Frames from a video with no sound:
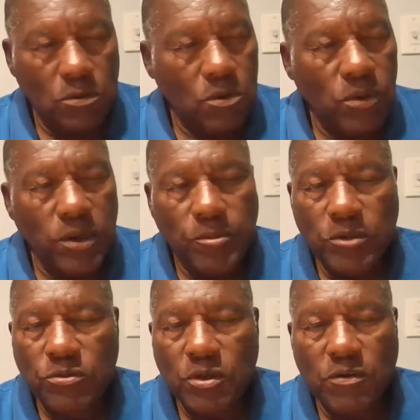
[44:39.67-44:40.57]
LaGuardia
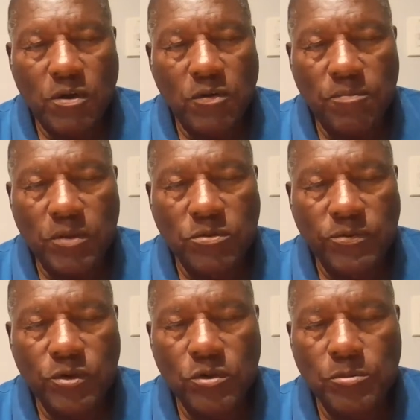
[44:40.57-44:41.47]
makes a
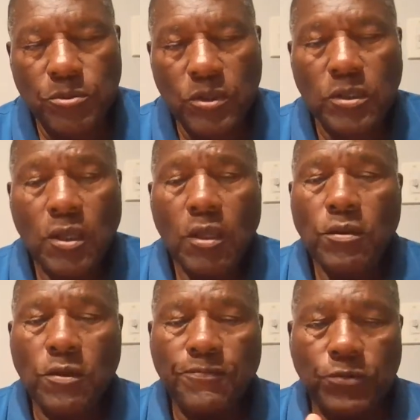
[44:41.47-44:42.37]
very good point.
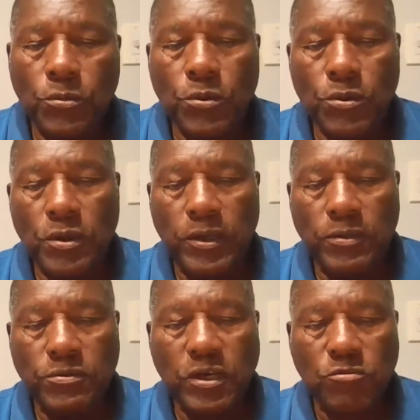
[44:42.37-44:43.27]
If you were a
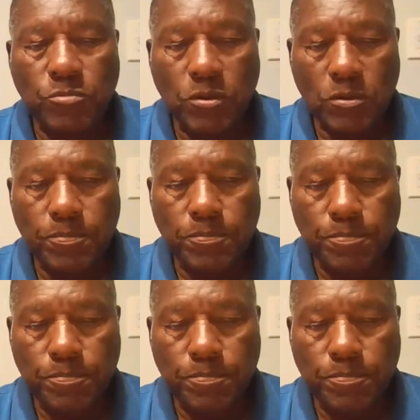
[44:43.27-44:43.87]
textbook